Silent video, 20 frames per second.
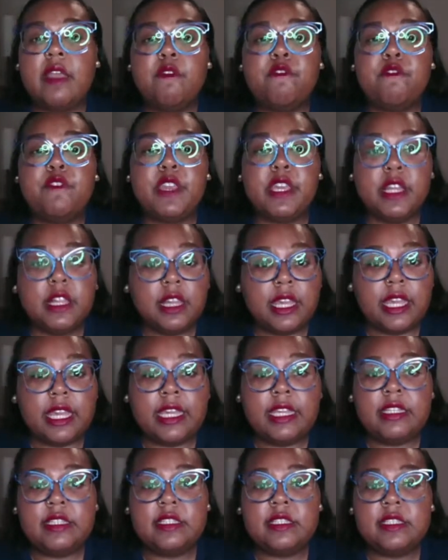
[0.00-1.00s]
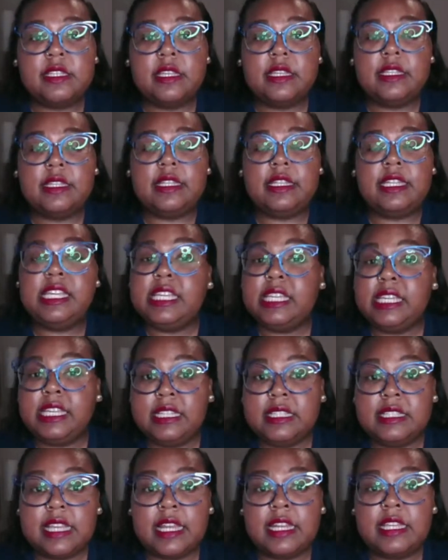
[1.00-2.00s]
feelings,
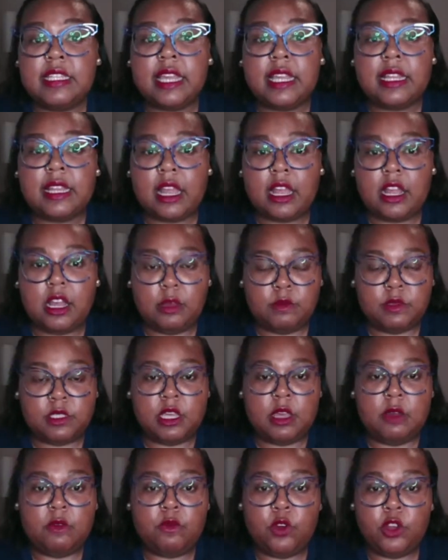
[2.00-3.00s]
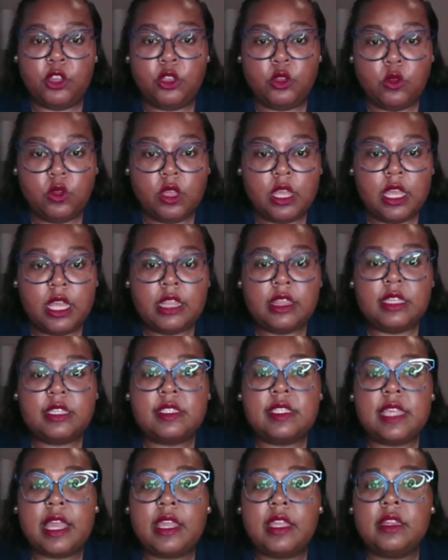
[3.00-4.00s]
needs, anything that comes up for you. The
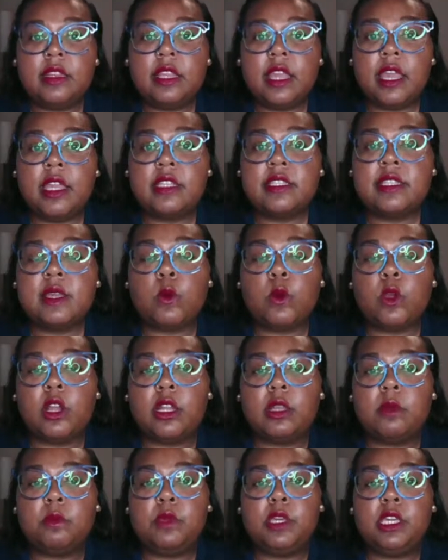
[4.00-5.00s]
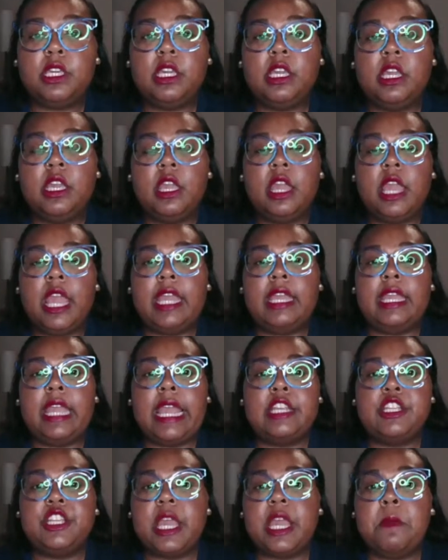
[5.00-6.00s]
second thing is that we're going to be
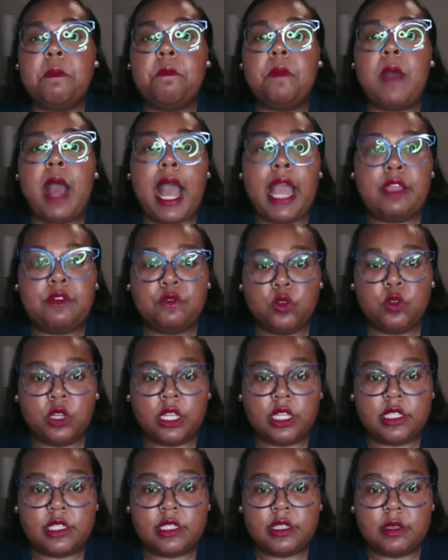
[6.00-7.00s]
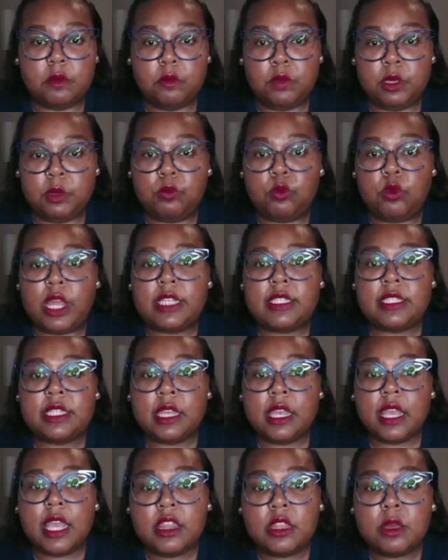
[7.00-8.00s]
engaging in mindfulness. Be
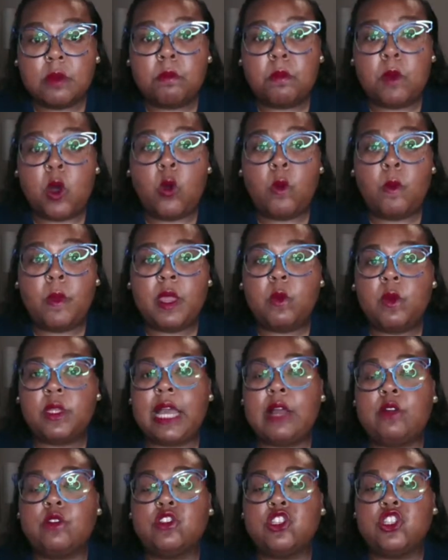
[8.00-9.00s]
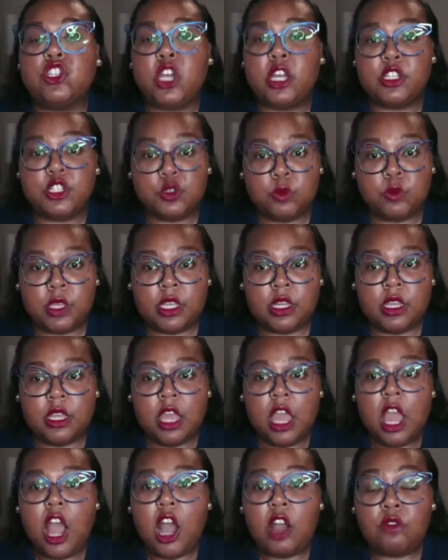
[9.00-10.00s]
present in the moment without judgment
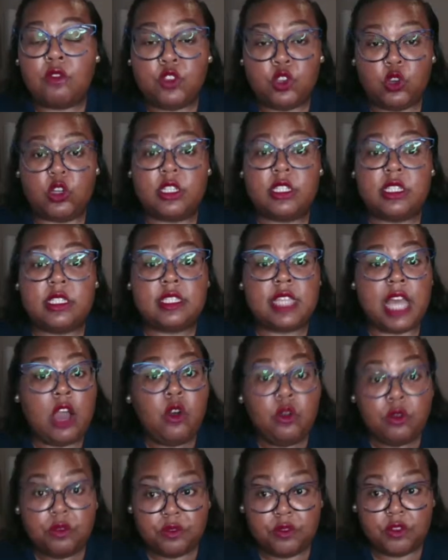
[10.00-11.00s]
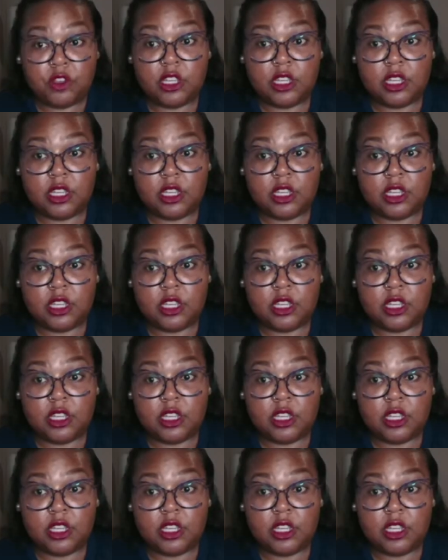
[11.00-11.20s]
of yourself,